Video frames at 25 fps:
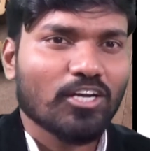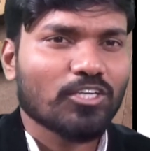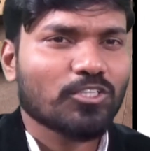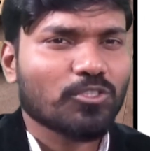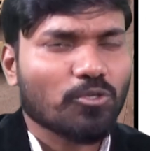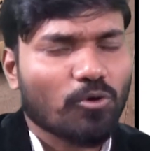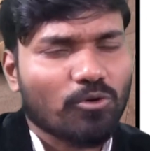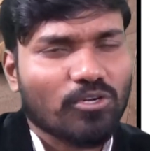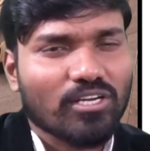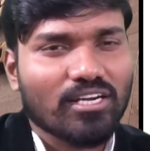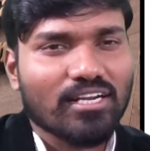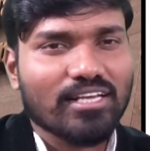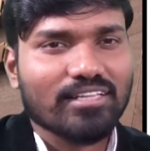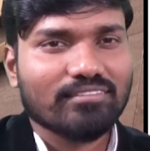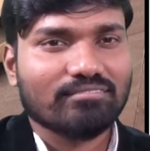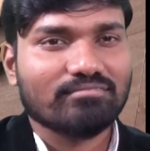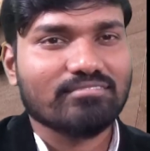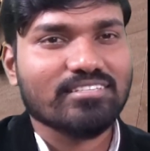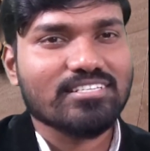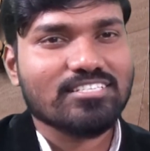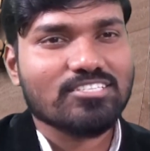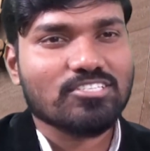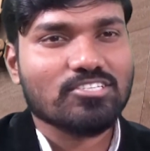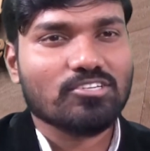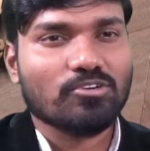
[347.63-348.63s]
Totally,
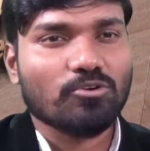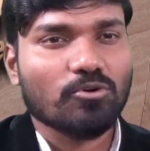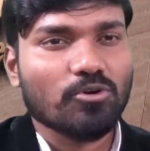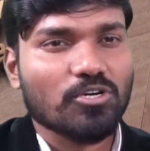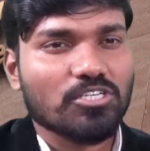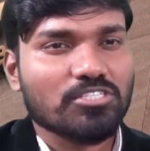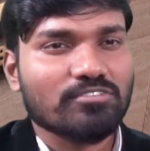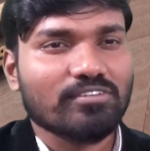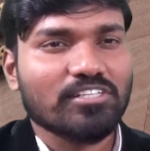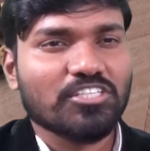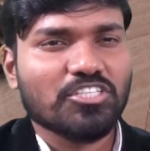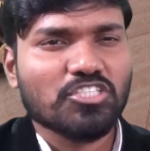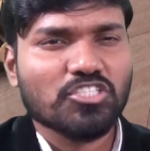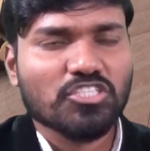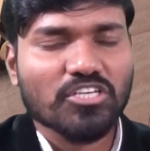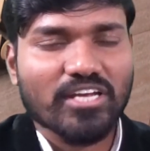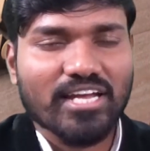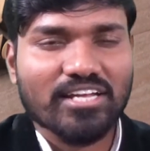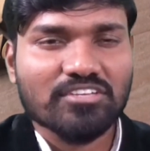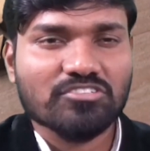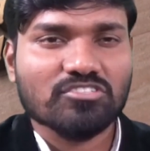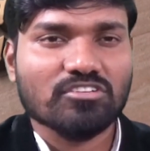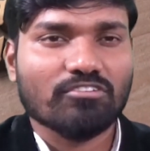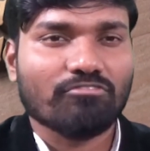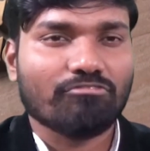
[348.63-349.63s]
this course will
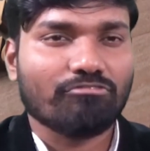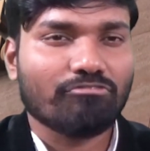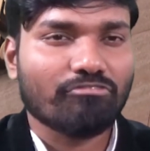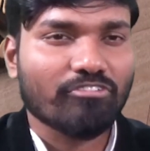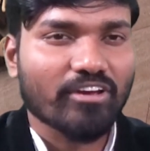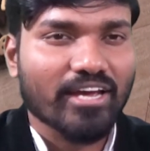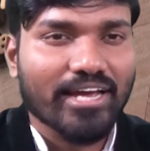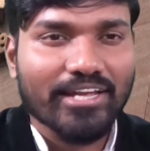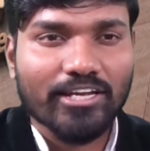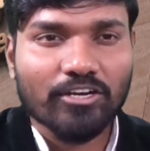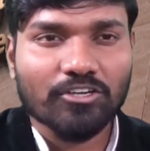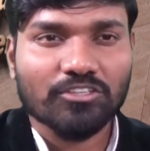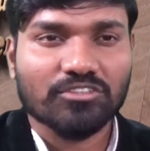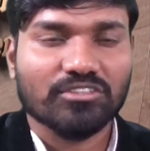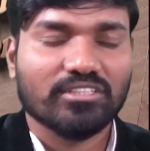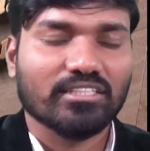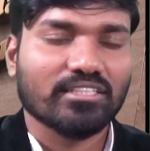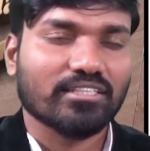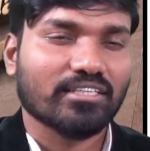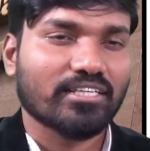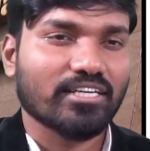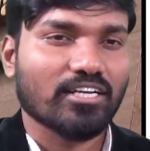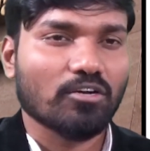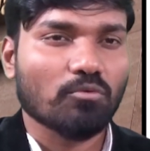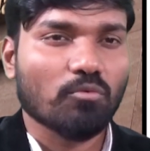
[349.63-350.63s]
change the way you're
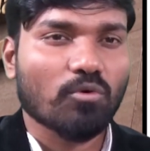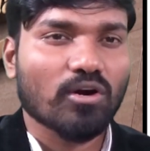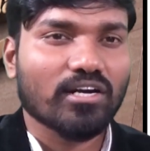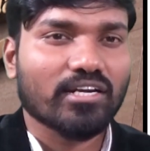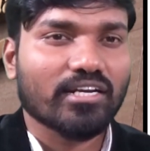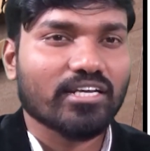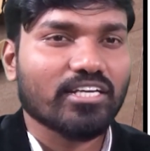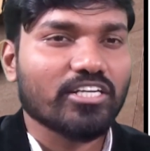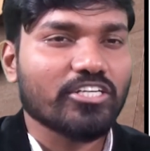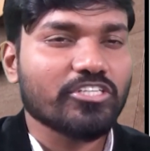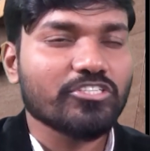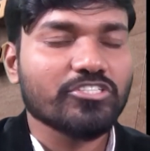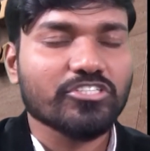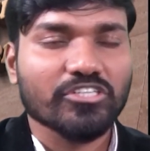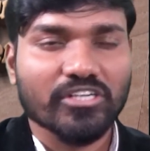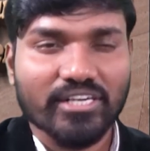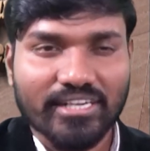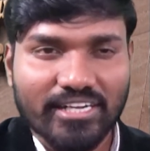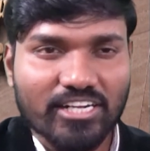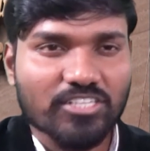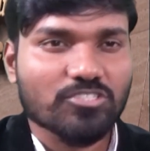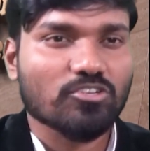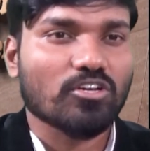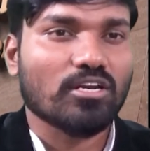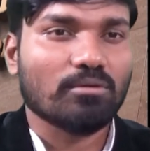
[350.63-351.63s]
thinking what
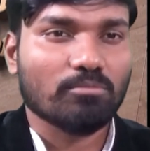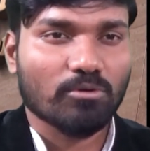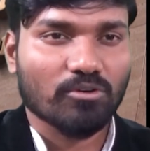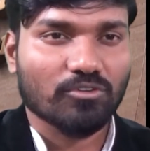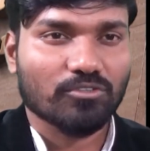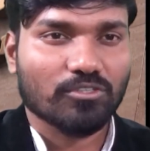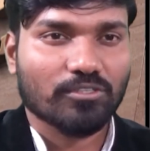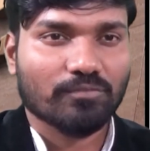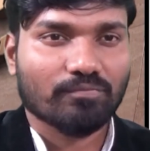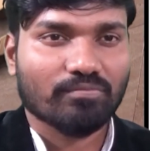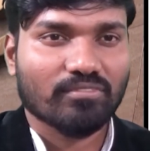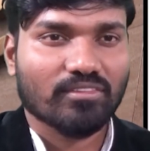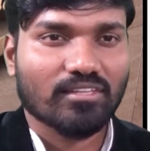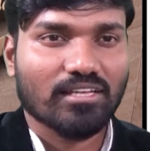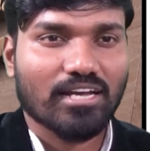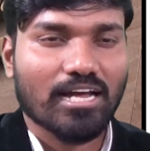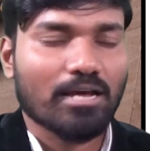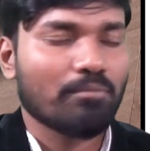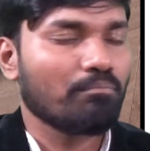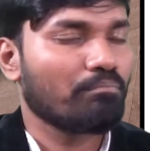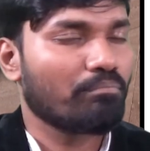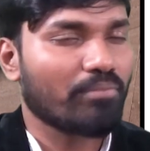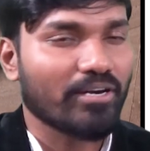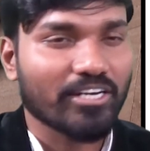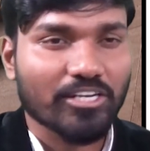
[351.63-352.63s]
engineering is all about.
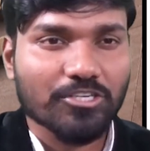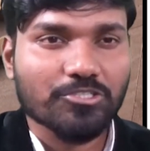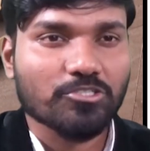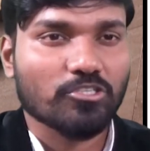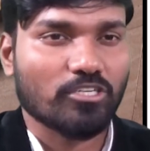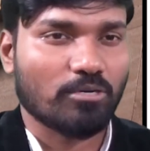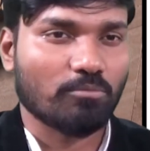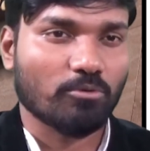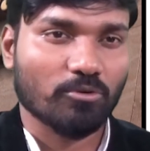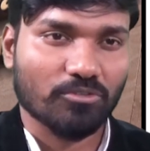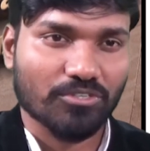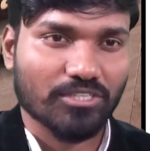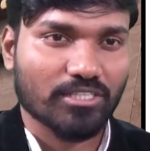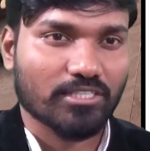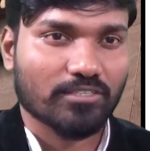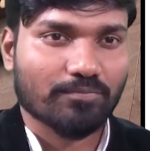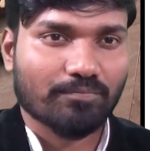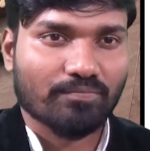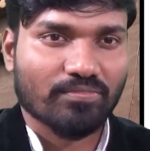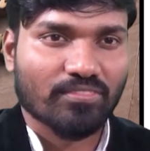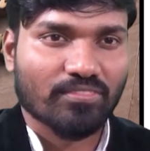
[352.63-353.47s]
I'm pretty sure about it.